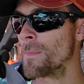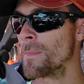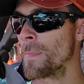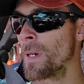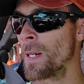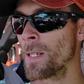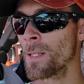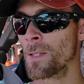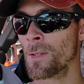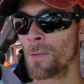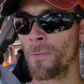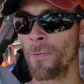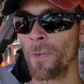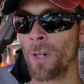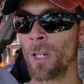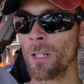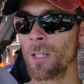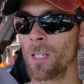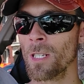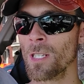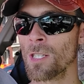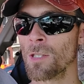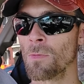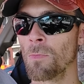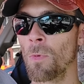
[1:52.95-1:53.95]
It's
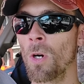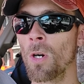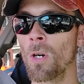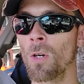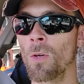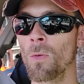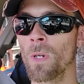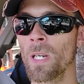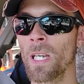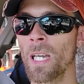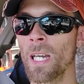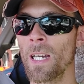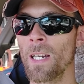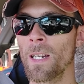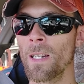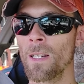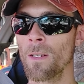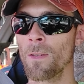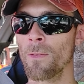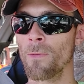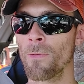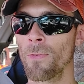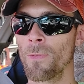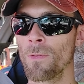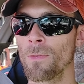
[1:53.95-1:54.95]
very small. We
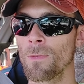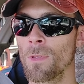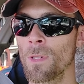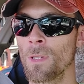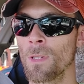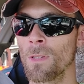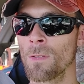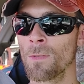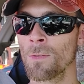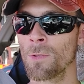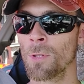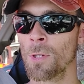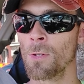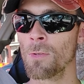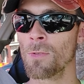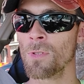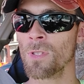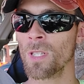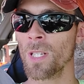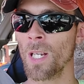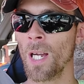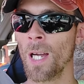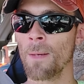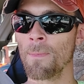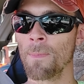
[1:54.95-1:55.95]
have 2
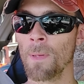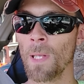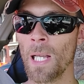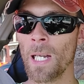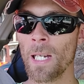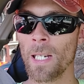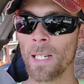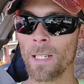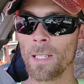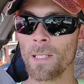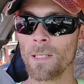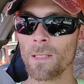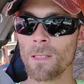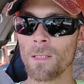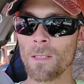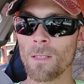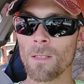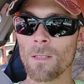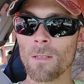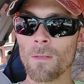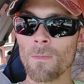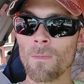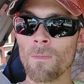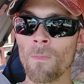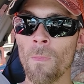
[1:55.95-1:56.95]
stoplights,
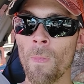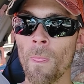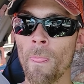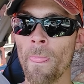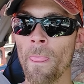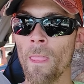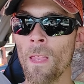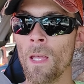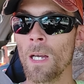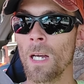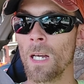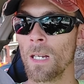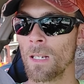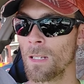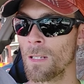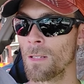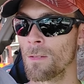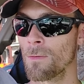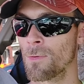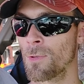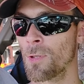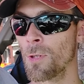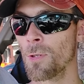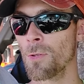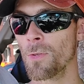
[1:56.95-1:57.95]

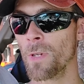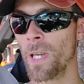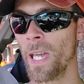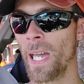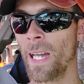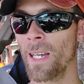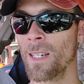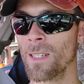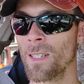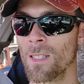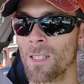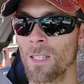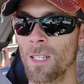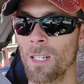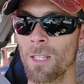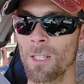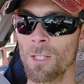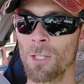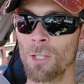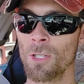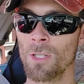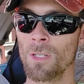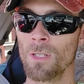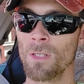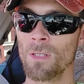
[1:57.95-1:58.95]
2 gas
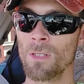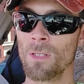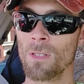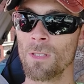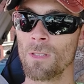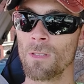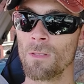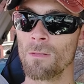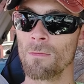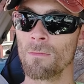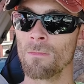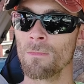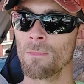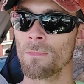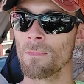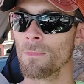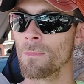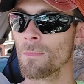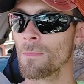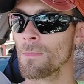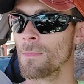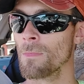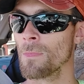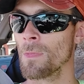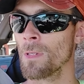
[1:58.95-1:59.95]
stations,
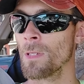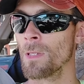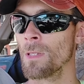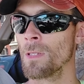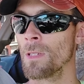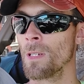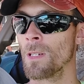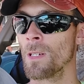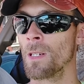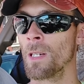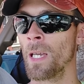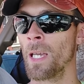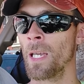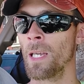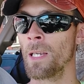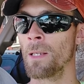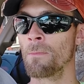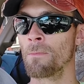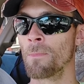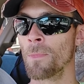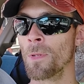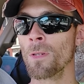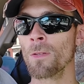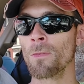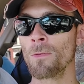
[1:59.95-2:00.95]
and
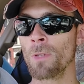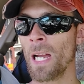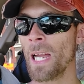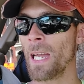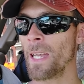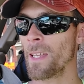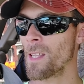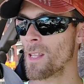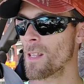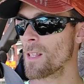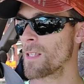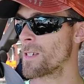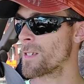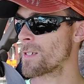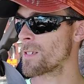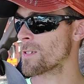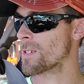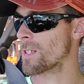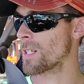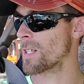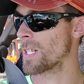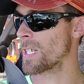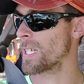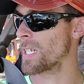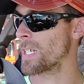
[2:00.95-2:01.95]

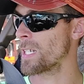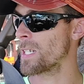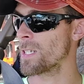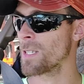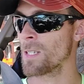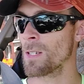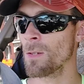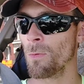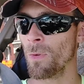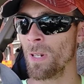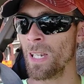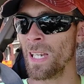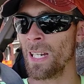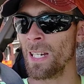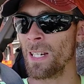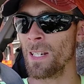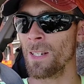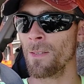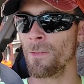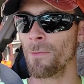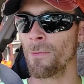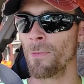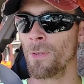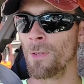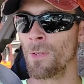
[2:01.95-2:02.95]
miraculously we
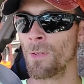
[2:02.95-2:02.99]
have